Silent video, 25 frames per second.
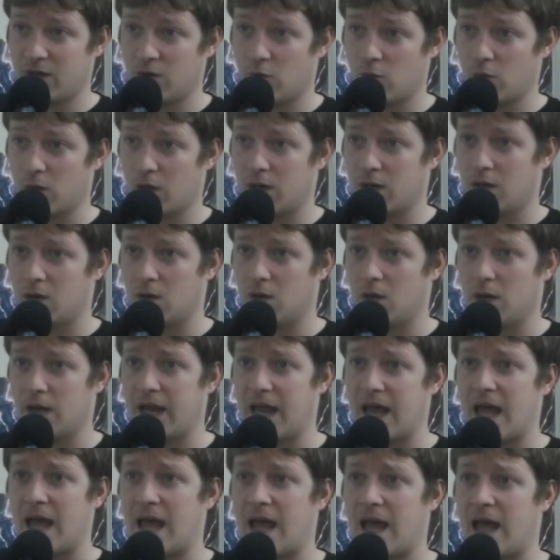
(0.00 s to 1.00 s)
one that we're gonna look
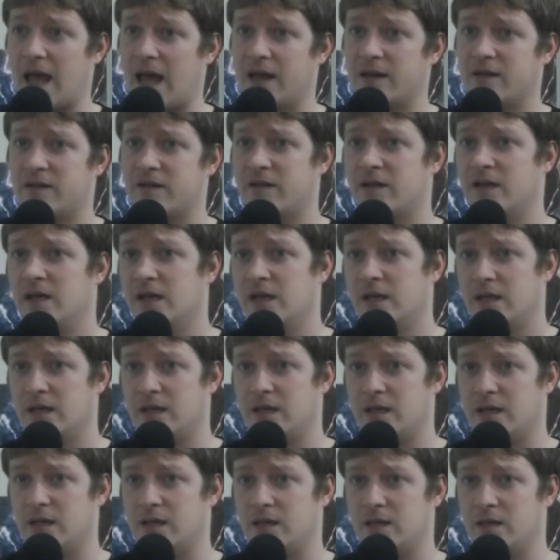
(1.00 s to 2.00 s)
at
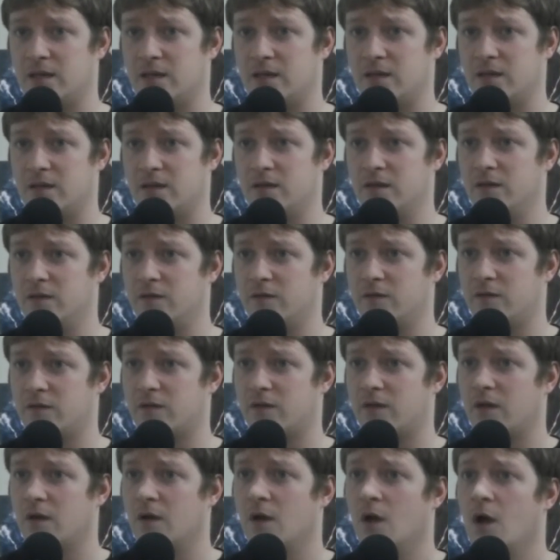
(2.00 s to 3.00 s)

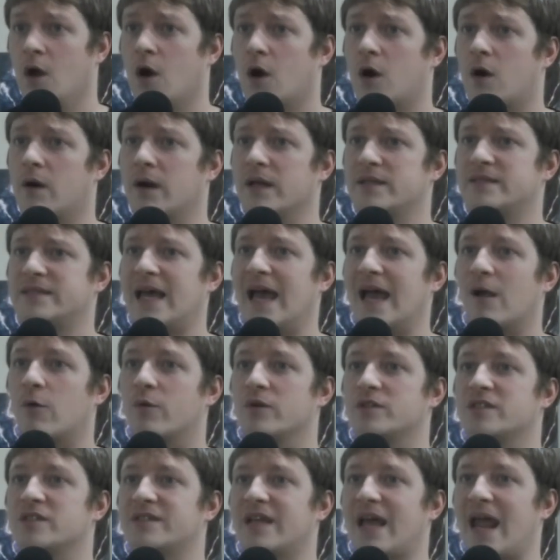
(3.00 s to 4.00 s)
is her attack,
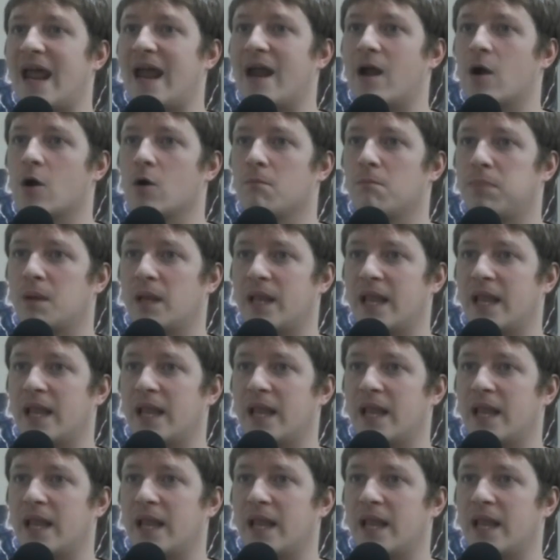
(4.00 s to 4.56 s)
which is Air